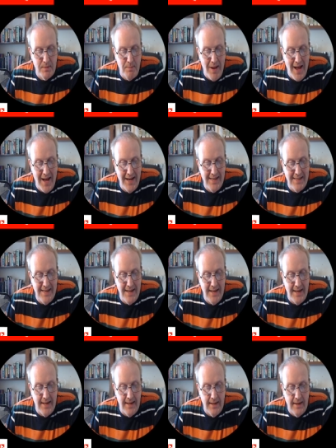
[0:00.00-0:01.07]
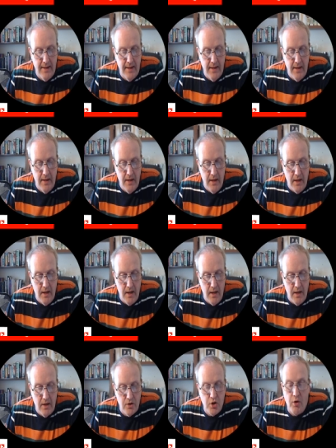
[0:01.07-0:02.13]
by day,
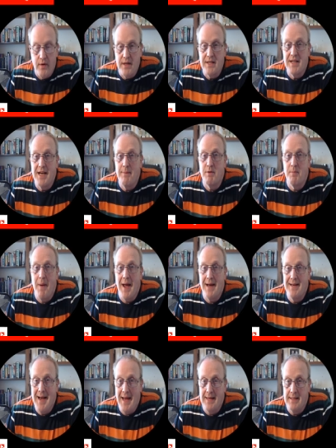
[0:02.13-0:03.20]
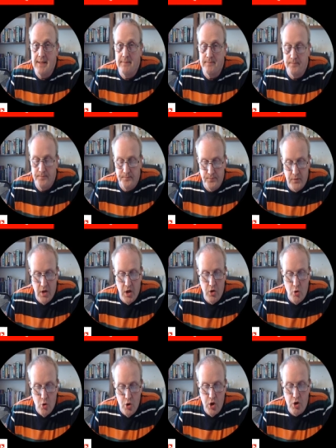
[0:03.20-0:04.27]
sorry, sleeps by night and
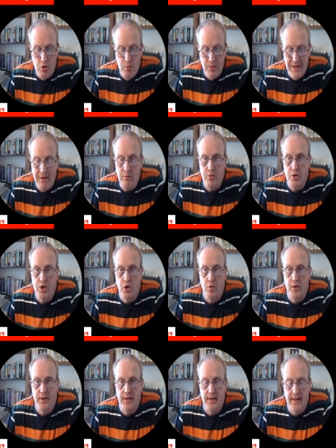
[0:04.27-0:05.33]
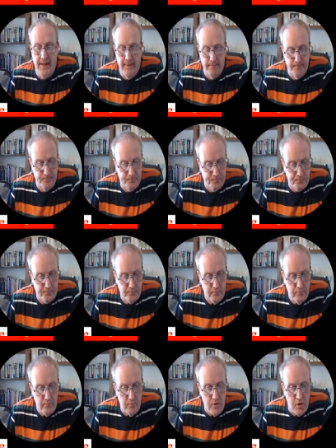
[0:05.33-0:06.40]
only comes out during the day?
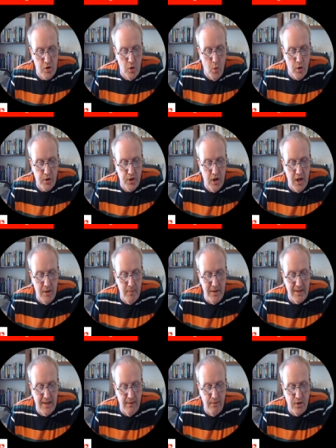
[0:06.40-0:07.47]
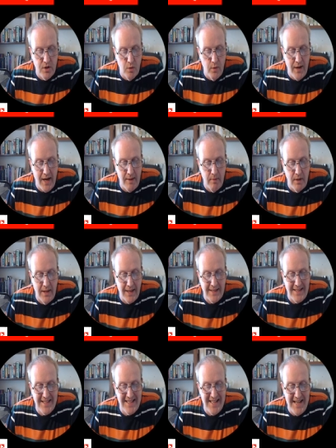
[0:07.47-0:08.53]
So what term is given to an animal that
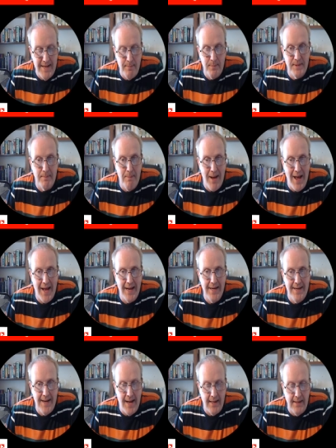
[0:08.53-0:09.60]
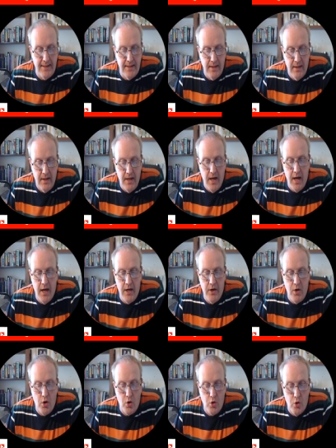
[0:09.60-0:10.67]
sleeps by night and
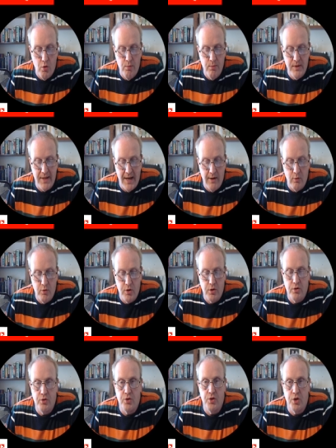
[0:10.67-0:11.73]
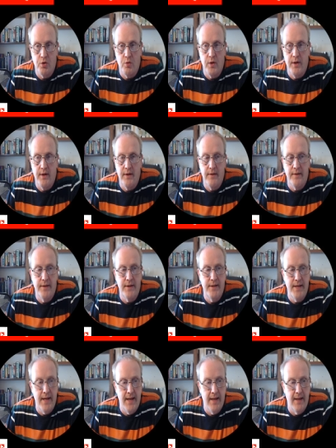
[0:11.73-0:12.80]
comes out during the
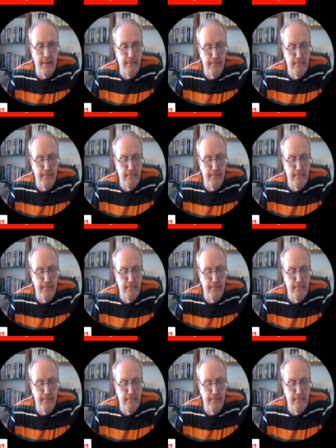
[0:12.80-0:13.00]
day?